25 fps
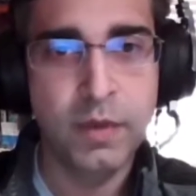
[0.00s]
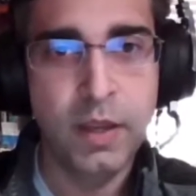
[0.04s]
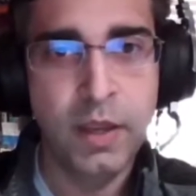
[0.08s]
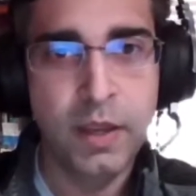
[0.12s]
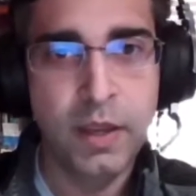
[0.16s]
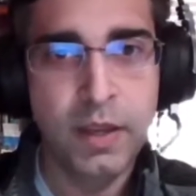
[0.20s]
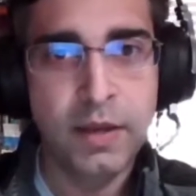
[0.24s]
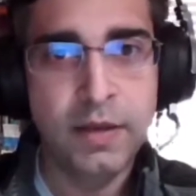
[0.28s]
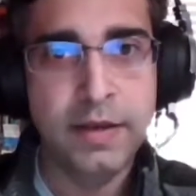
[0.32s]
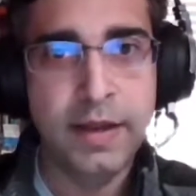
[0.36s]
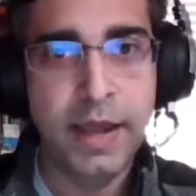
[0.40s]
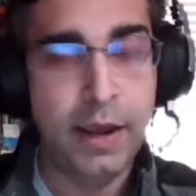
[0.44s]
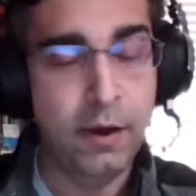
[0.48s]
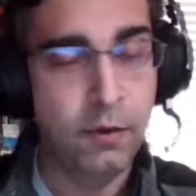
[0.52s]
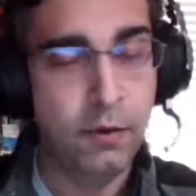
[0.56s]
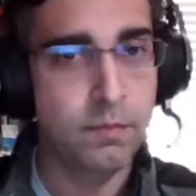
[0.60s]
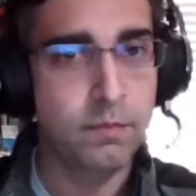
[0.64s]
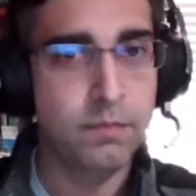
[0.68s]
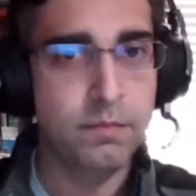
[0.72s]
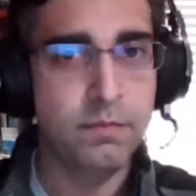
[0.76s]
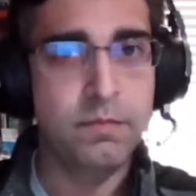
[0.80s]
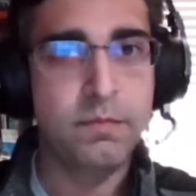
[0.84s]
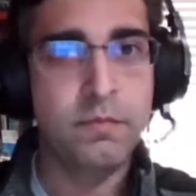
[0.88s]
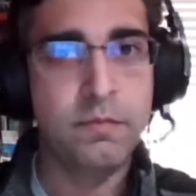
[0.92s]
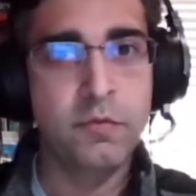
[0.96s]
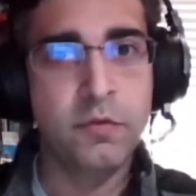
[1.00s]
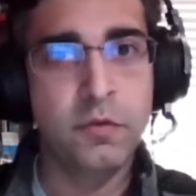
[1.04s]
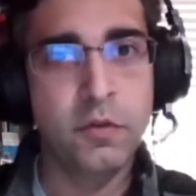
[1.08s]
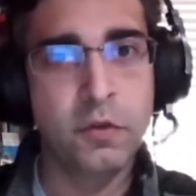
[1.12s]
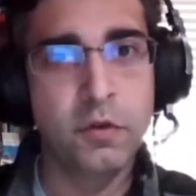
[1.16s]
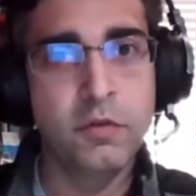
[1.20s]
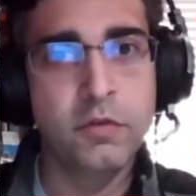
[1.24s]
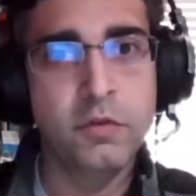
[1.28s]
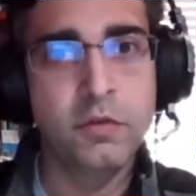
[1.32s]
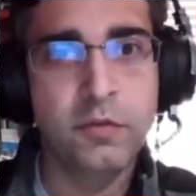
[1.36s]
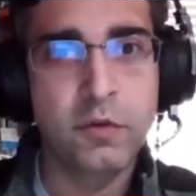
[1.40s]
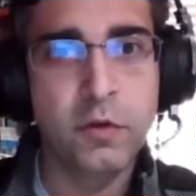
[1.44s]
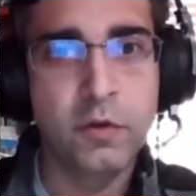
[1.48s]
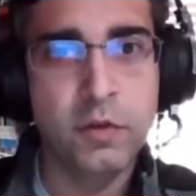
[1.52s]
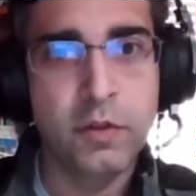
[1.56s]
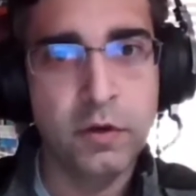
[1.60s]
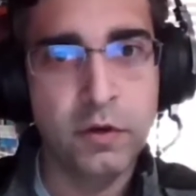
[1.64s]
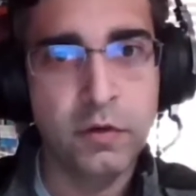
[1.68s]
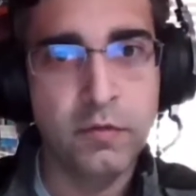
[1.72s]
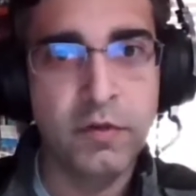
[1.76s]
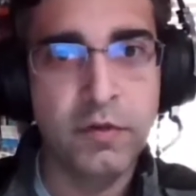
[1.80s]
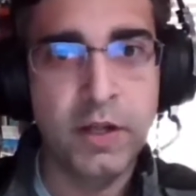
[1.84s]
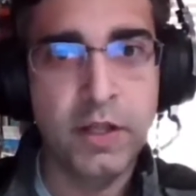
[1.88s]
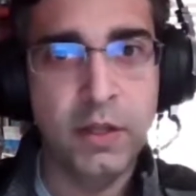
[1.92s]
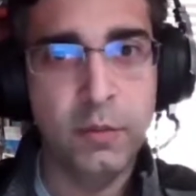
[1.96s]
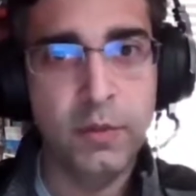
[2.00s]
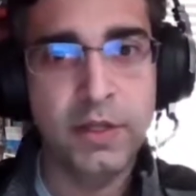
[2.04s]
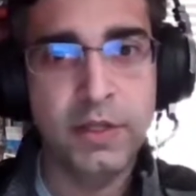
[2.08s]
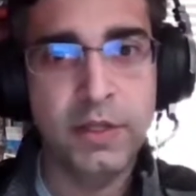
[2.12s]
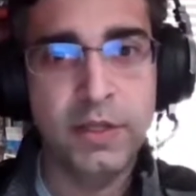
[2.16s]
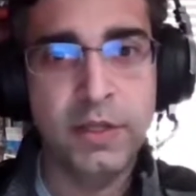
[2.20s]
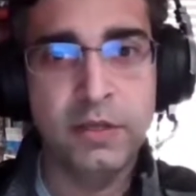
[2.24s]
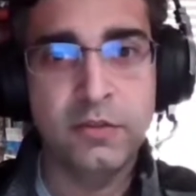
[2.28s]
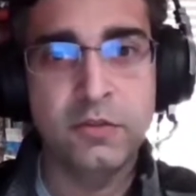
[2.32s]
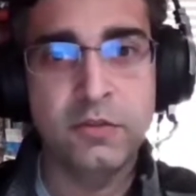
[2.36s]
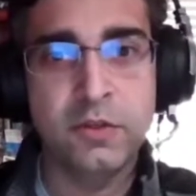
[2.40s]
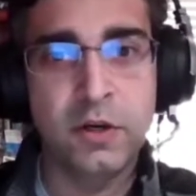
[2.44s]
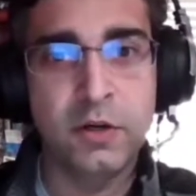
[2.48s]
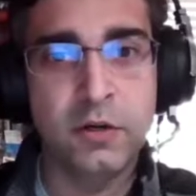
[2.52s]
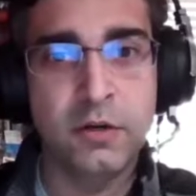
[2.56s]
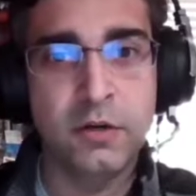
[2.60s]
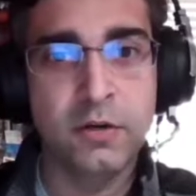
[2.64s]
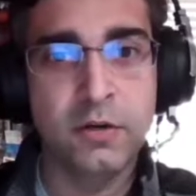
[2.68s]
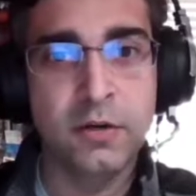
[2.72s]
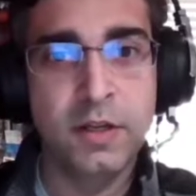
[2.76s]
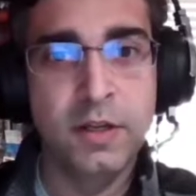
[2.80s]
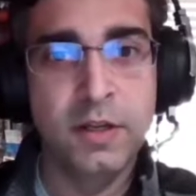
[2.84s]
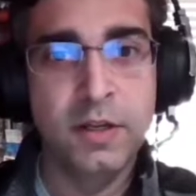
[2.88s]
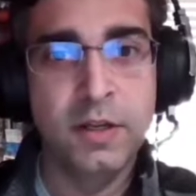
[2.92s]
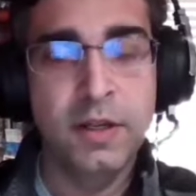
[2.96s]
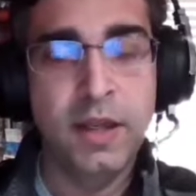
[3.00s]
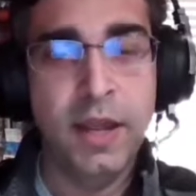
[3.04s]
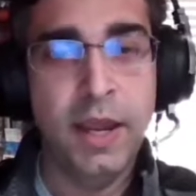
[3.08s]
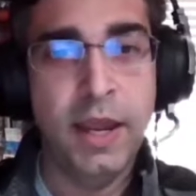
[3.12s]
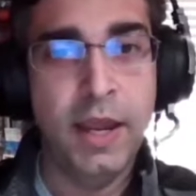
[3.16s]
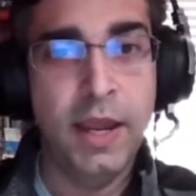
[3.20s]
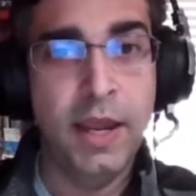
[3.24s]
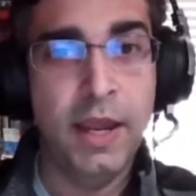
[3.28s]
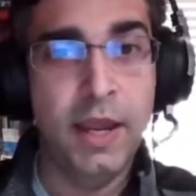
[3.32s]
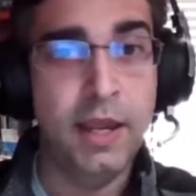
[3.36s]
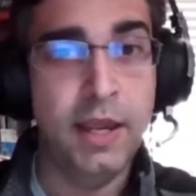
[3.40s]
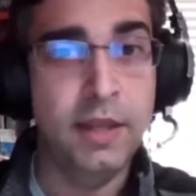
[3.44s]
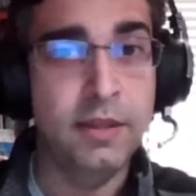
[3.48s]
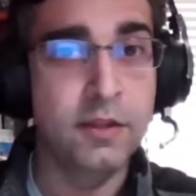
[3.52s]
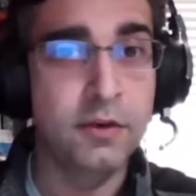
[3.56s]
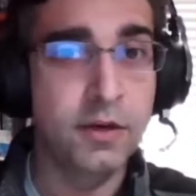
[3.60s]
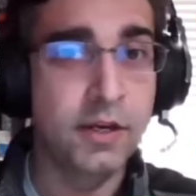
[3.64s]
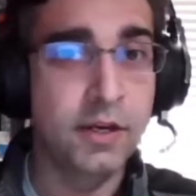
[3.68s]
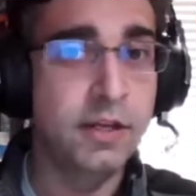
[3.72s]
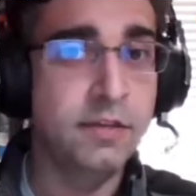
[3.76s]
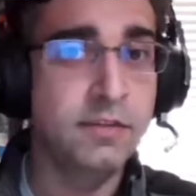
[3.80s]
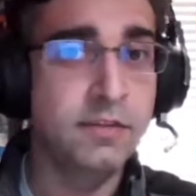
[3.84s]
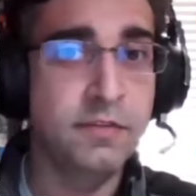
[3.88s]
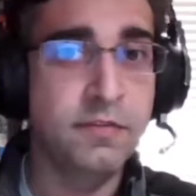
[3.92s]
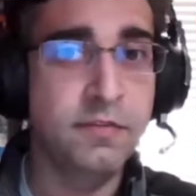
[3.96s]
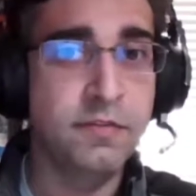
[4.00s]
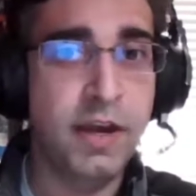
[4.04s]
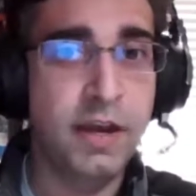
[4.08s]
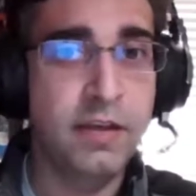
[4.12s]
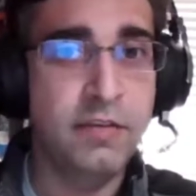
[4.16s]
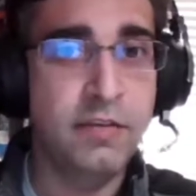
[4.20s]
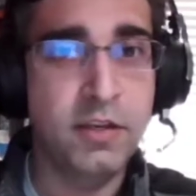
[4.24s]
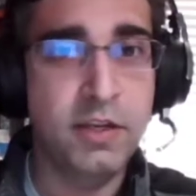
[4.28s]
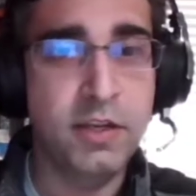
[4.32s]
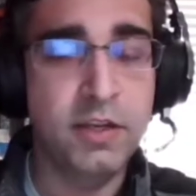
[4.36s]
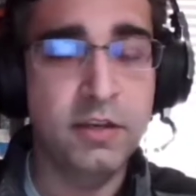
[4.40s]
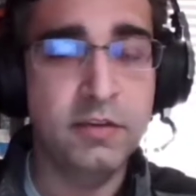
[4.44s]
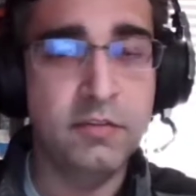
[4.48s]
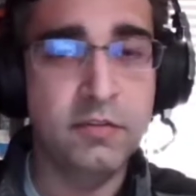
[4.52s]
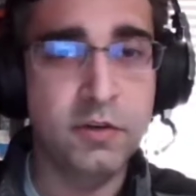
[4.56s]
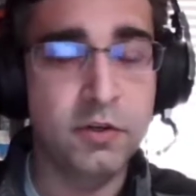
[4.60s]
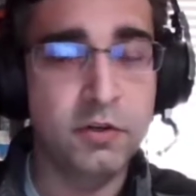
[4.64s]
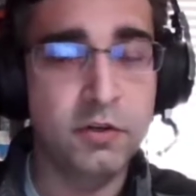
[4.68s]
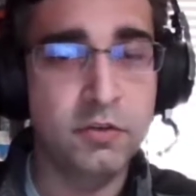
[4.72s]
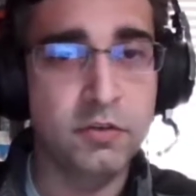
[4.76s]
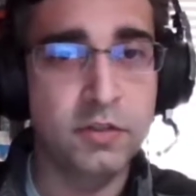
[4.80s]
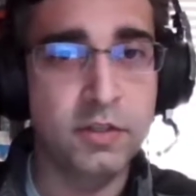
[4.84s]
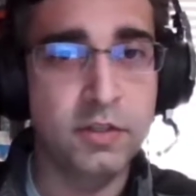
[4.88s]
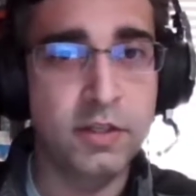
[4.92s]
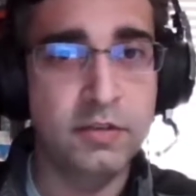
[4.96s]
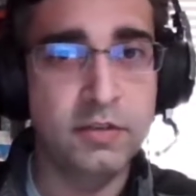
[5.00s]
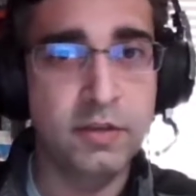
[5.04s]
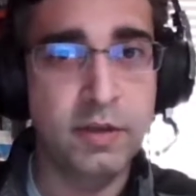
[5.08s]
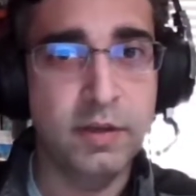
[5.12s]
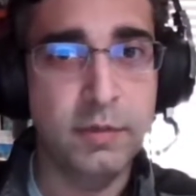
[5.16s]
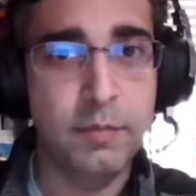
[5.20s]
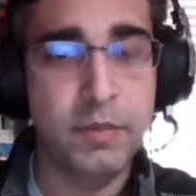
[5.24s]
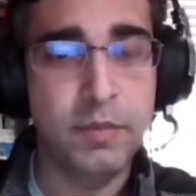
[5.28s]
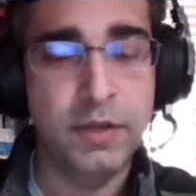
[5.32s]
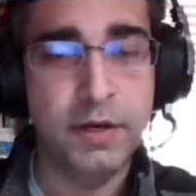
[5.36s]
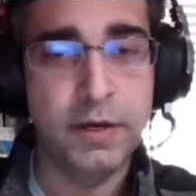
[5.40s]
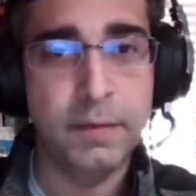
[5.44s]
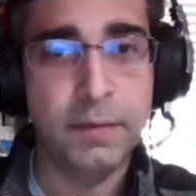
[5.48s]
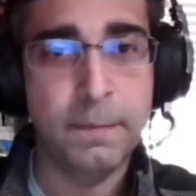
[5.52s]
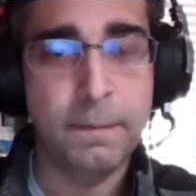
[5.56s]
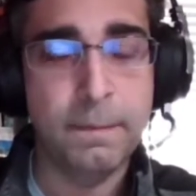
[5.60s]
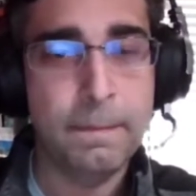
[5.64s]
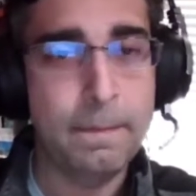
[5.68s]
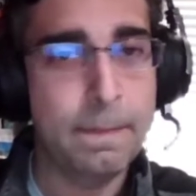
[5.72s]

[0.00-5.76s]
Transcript: Now, for those of you that are following Kickstarter, there is a 5e conversion that's up there.